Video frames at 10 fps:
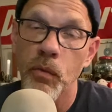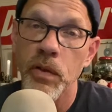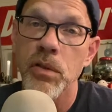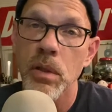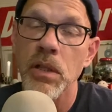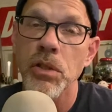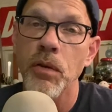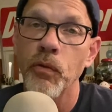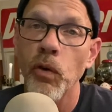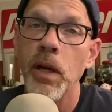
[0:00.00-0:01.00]
It's it's the
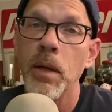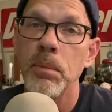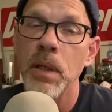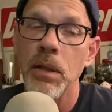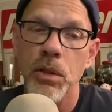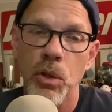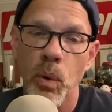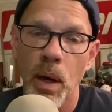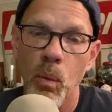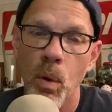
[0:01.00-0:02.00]
freedom to get to do
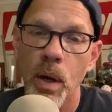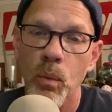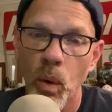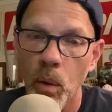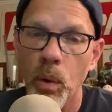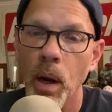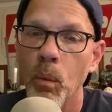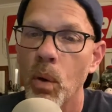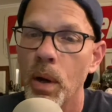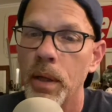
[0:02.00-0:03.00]
what I want, where what I
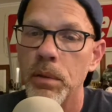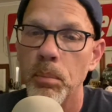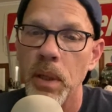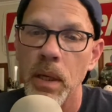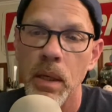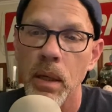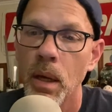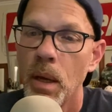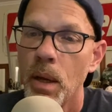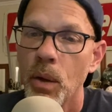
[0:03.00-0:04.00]
want, be
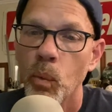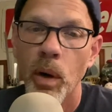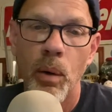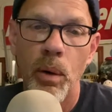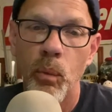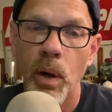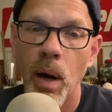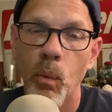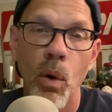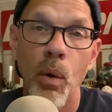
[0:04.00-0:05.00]
where where I
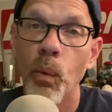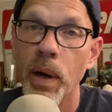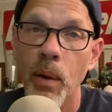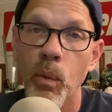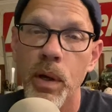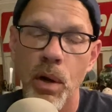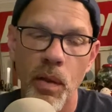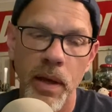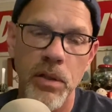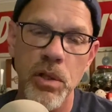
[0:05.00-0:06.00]
want, when I want, and all
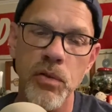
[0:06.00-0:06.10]
that good stuff.